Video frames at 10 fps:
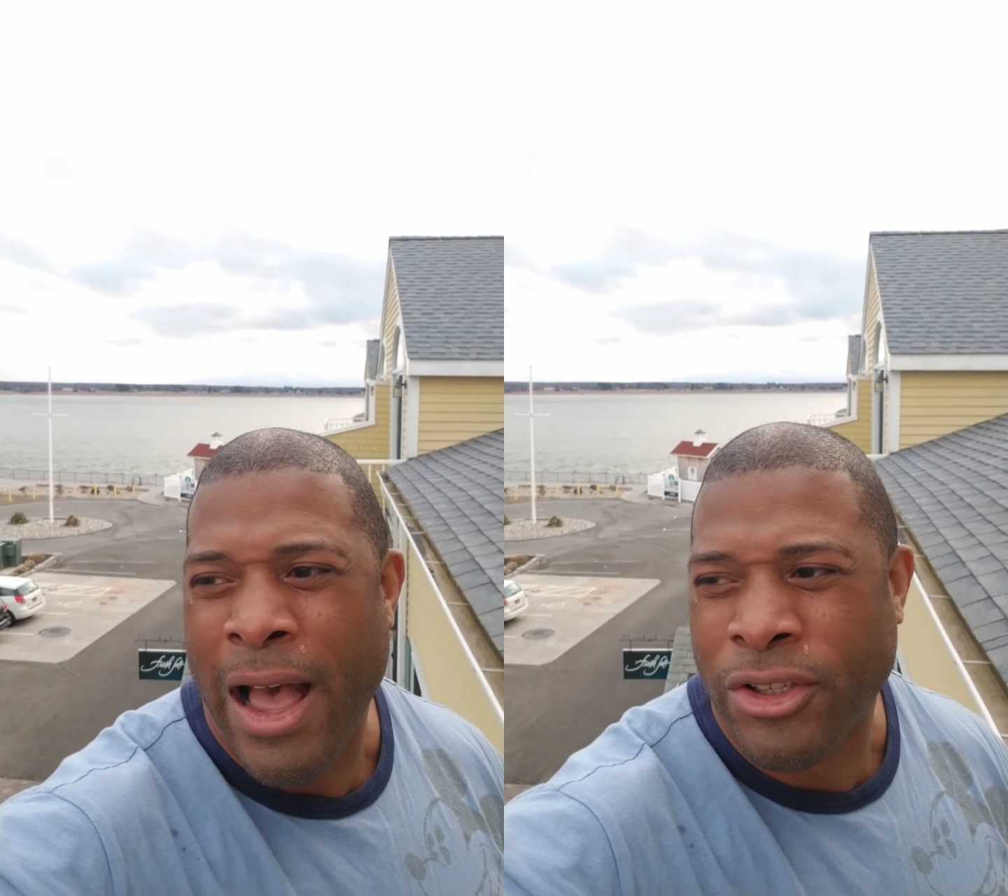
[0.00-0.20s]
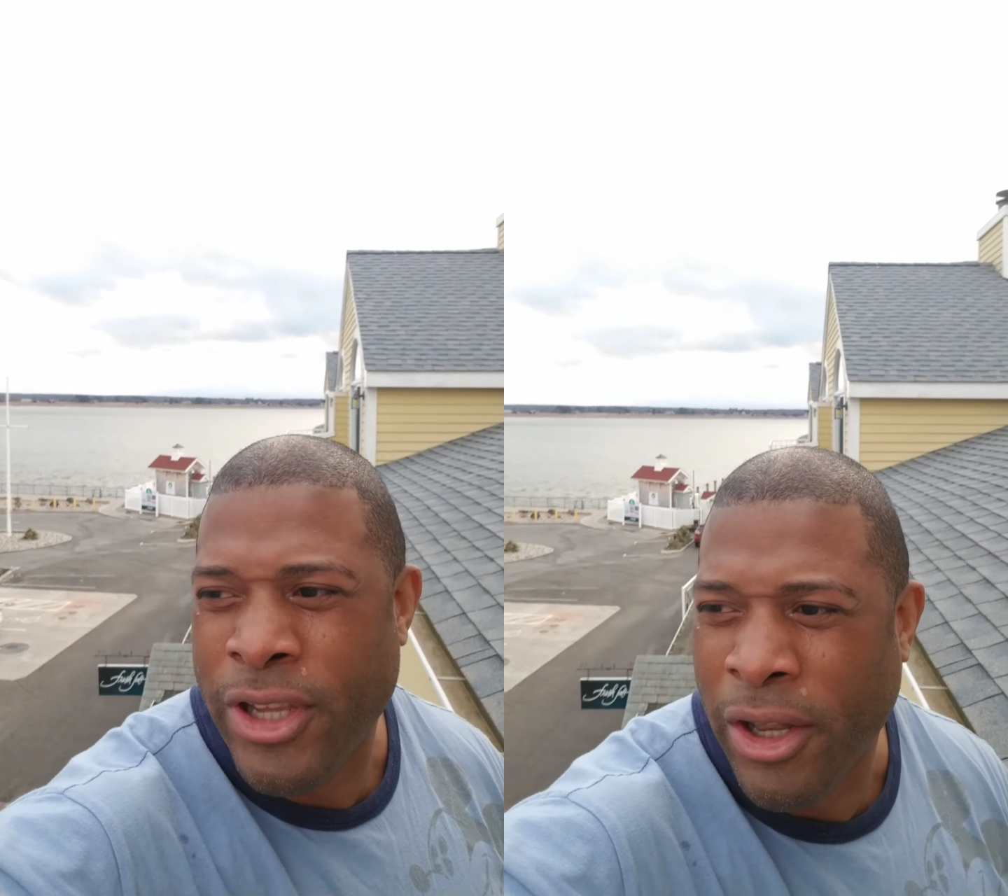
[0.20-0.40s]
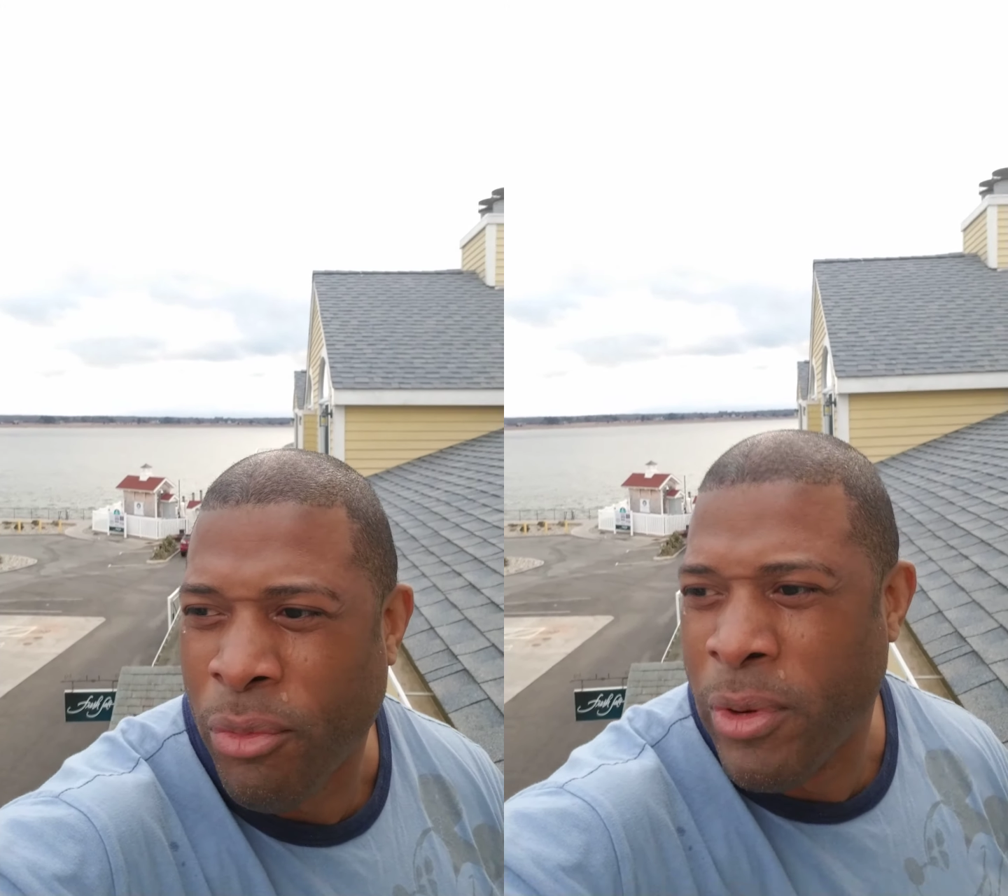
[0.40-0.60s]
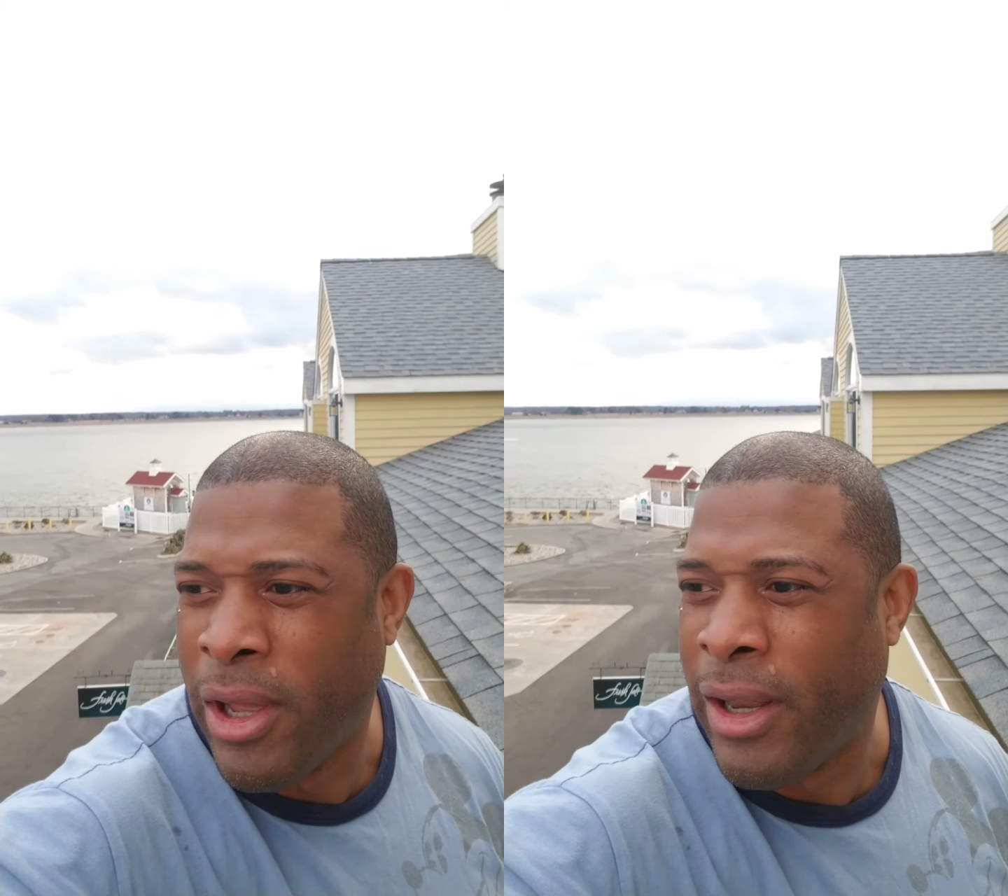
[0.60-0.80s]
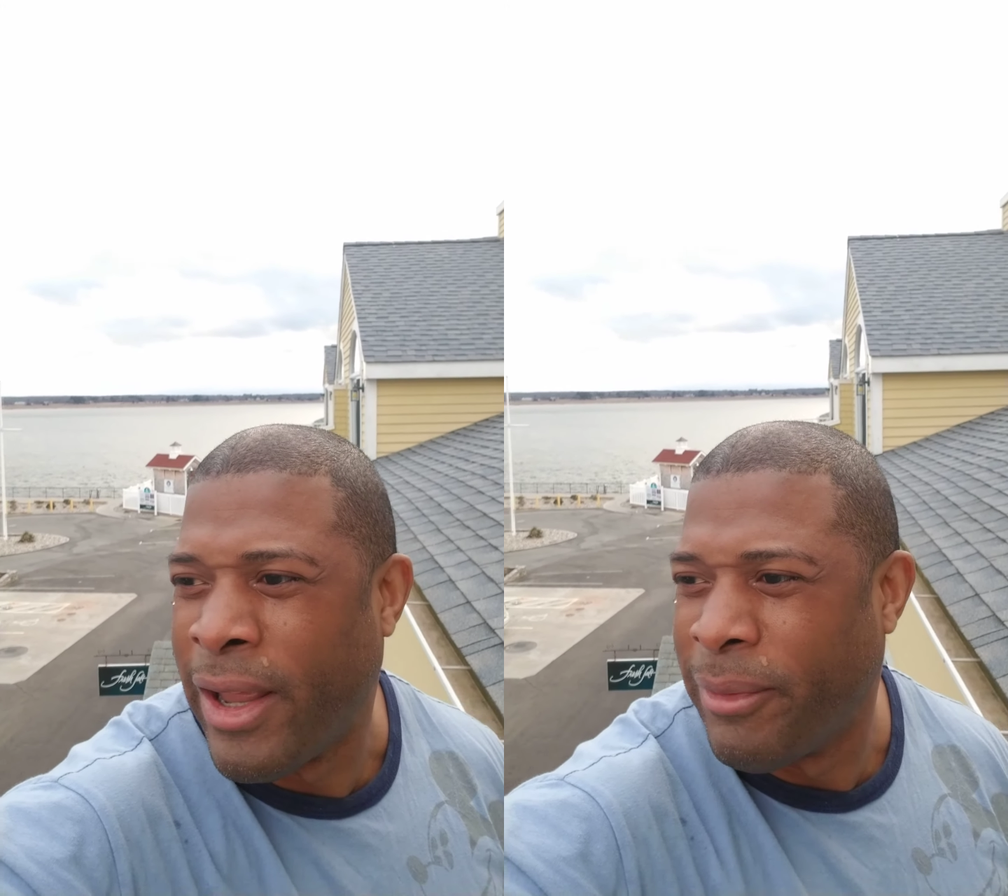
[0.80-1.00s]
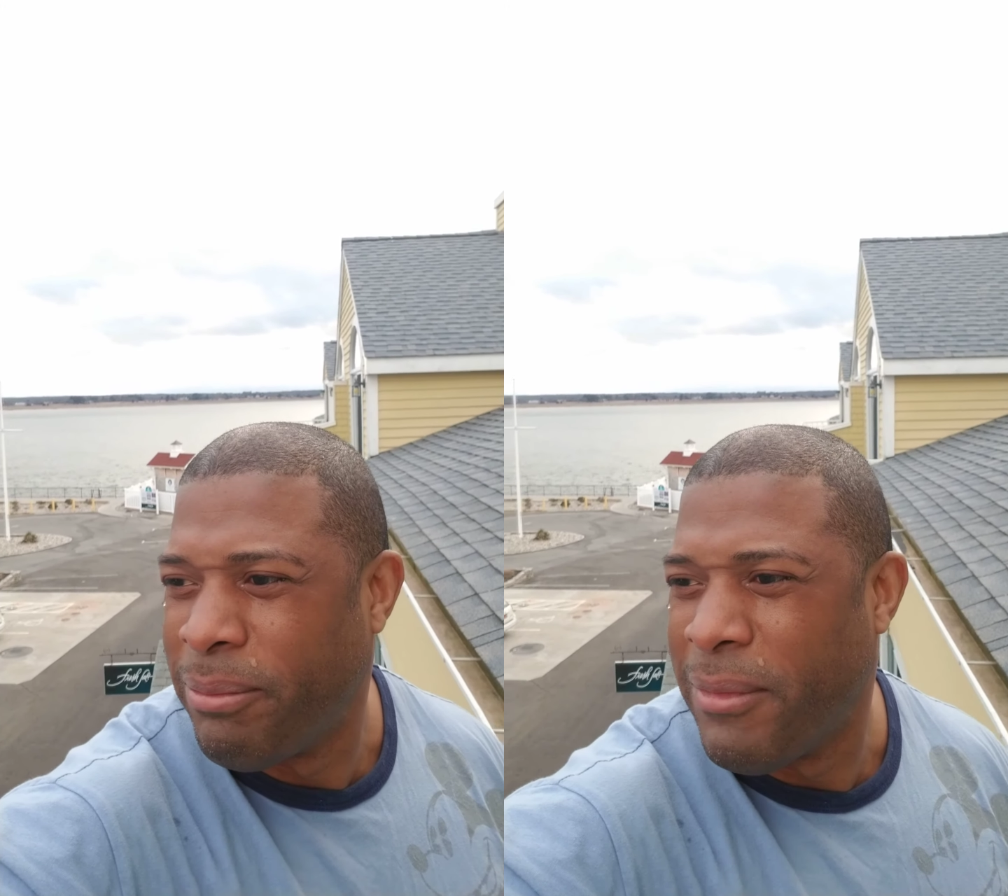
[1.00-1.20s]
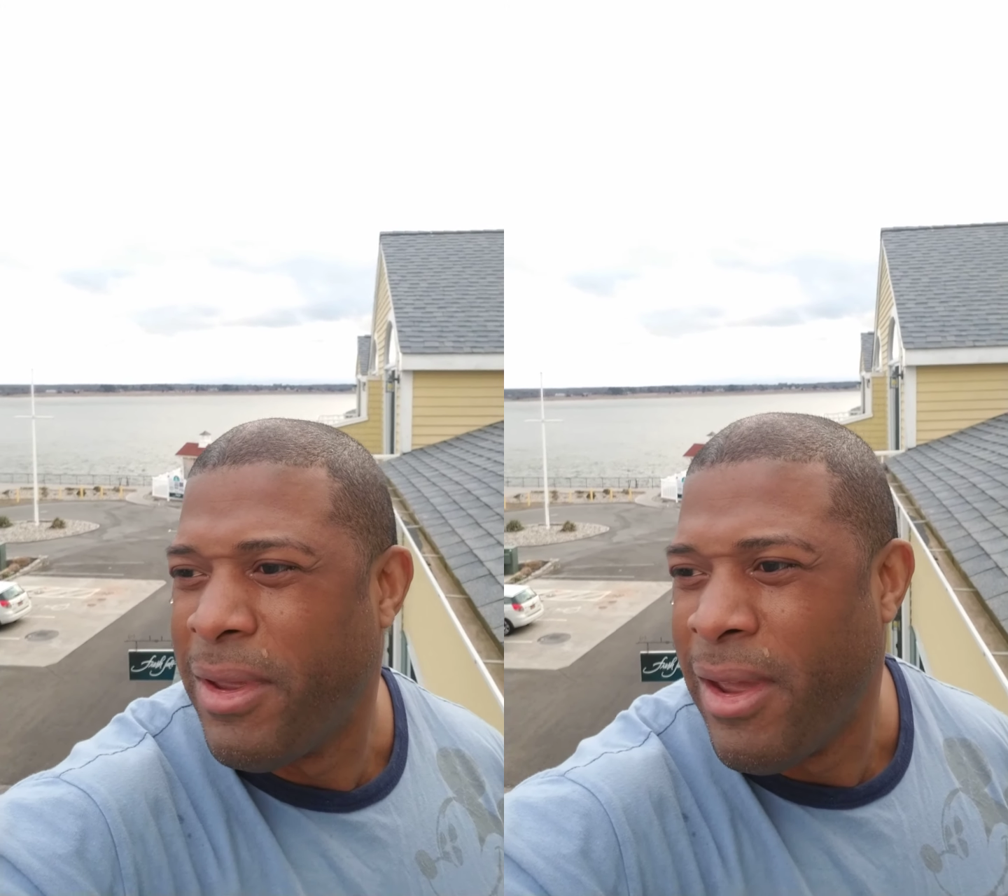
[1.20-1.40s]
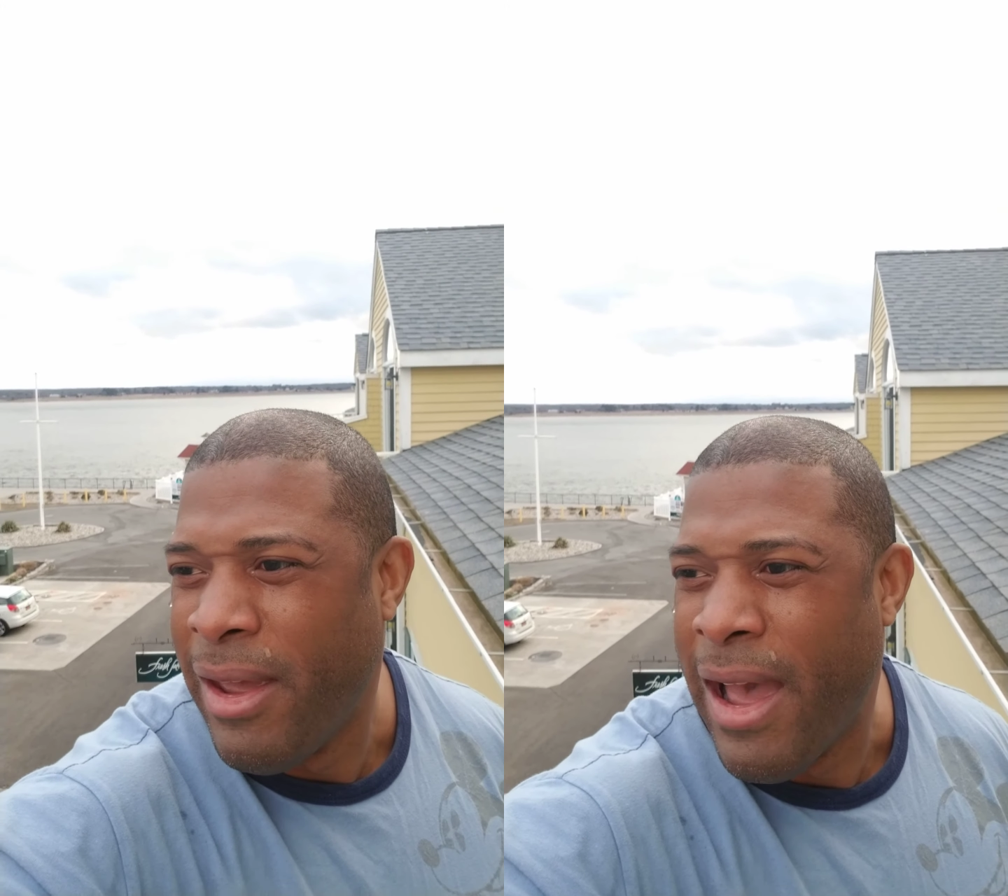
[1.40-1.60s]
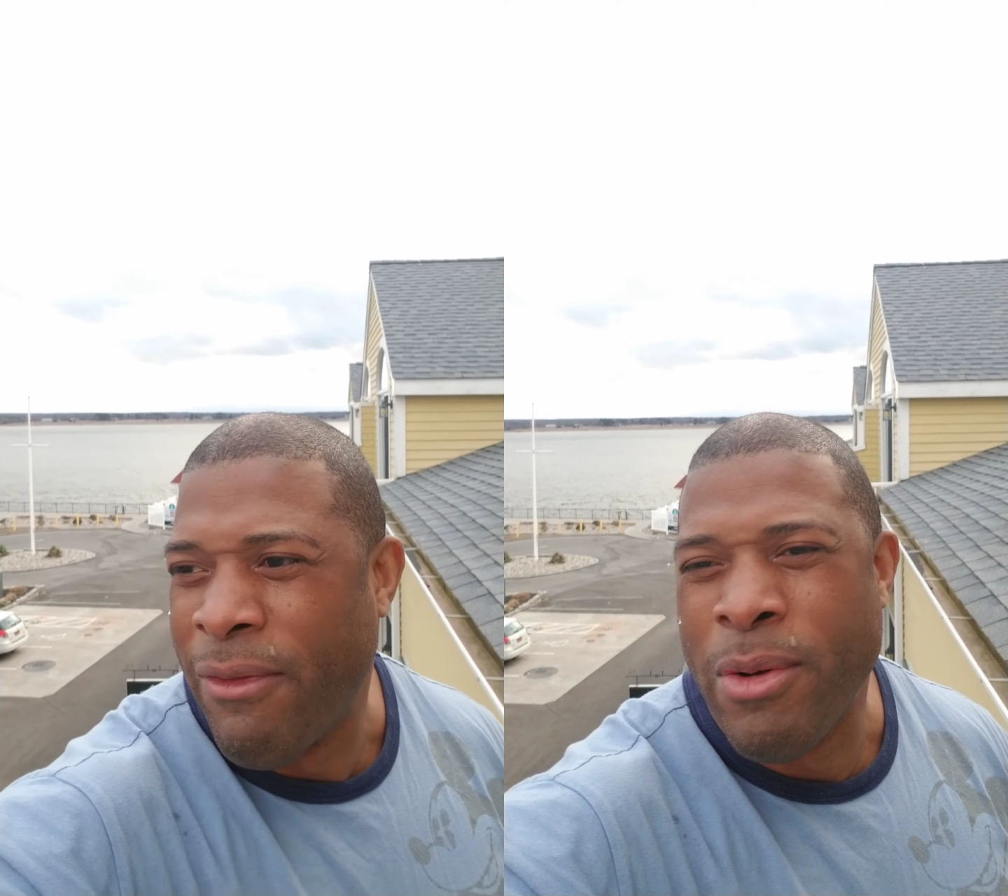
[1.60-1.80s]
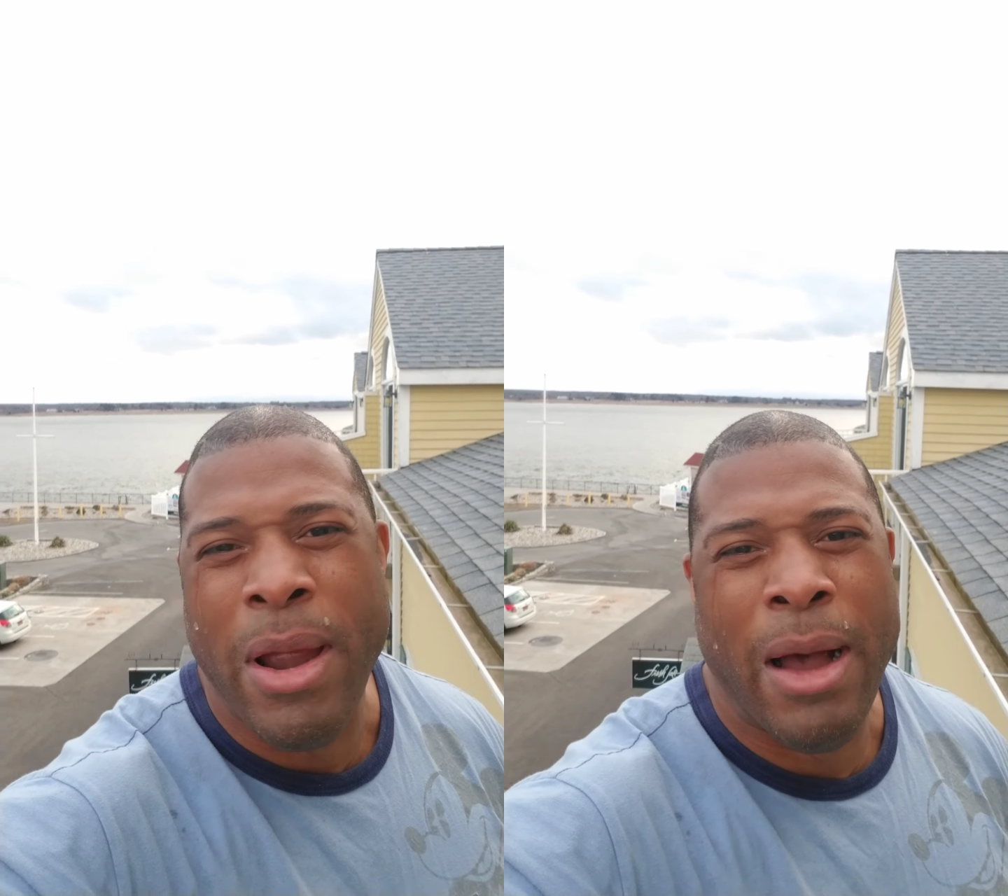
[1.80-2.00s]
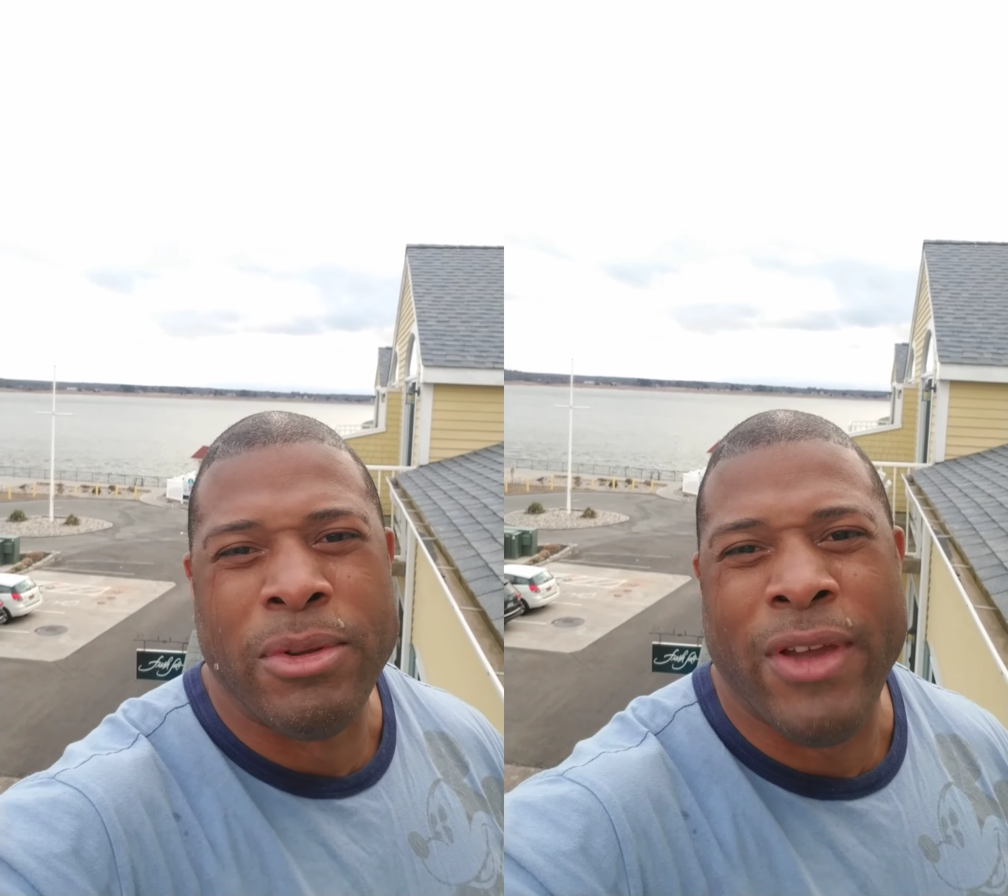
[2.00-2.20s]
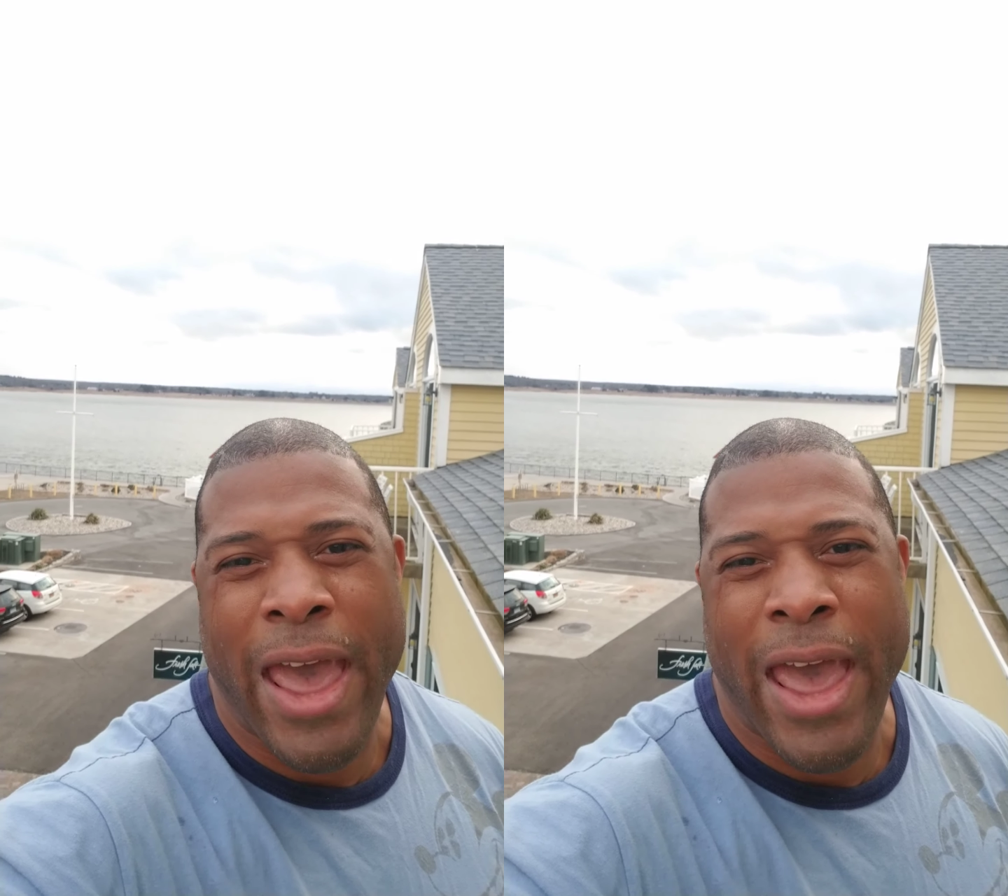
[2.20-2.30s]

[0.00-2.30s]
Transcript: I was telling Will, like, I remember how much an